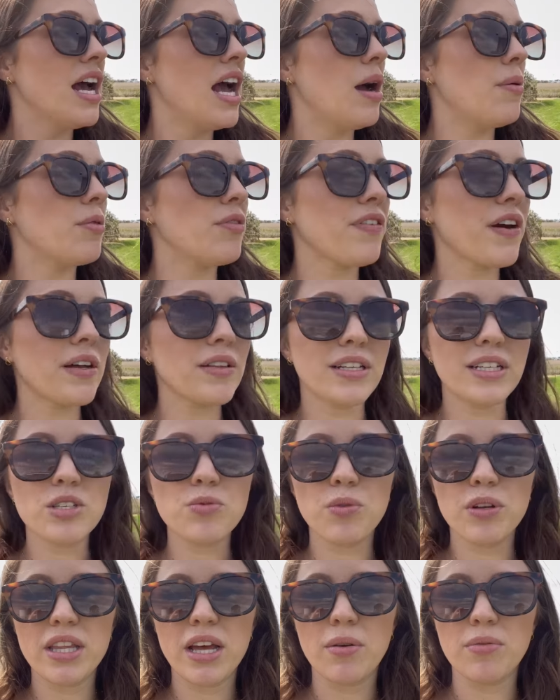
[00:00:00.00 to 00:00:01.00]
And we found this
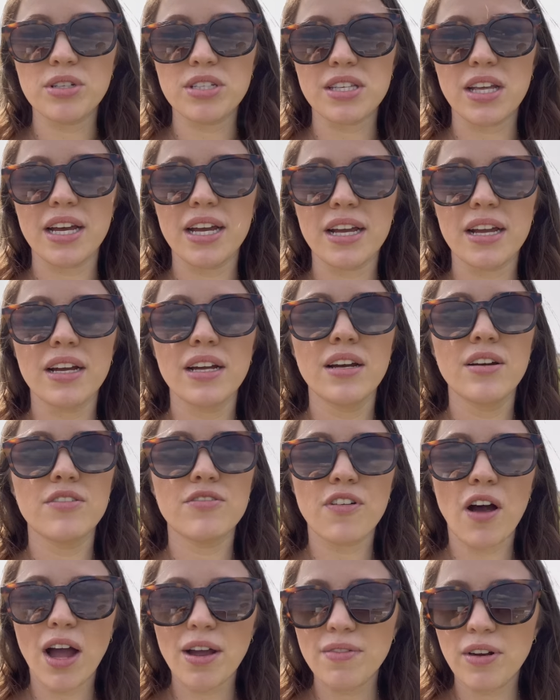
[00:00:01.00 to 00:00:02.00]
one that was like
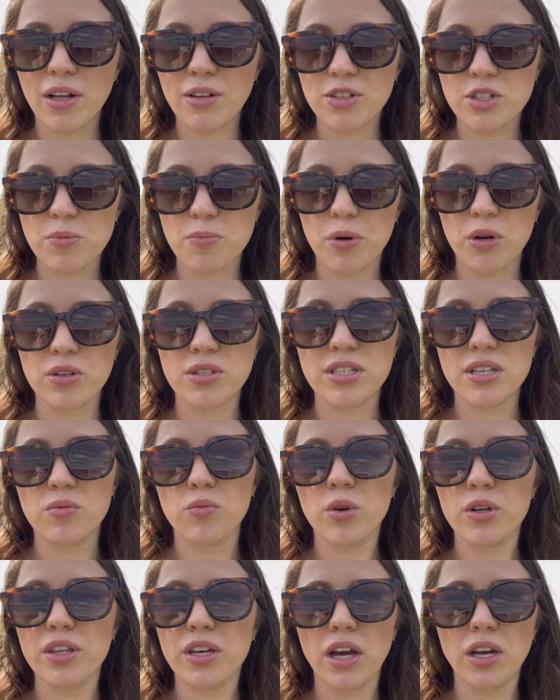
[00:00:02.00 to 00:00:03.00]
$5 a person,
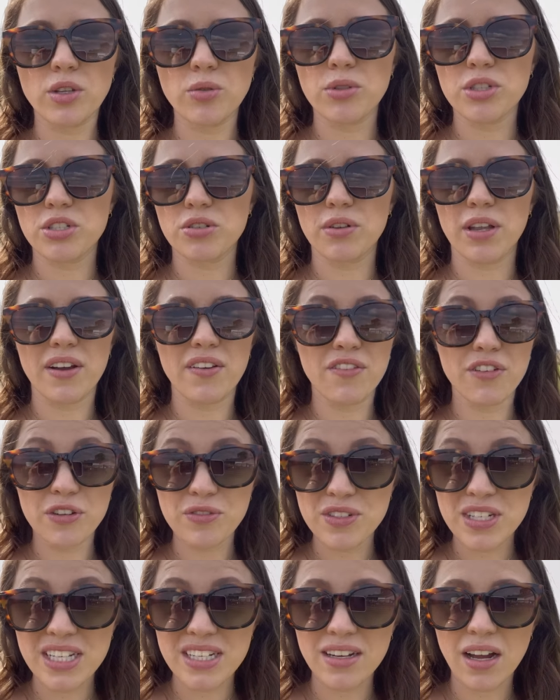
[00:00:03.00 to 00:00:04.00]
where the other ones are like
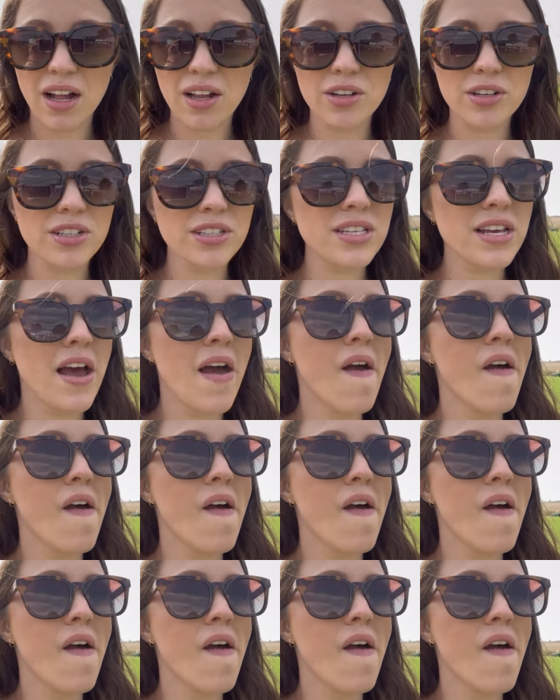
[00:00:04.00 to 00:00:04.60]
$15,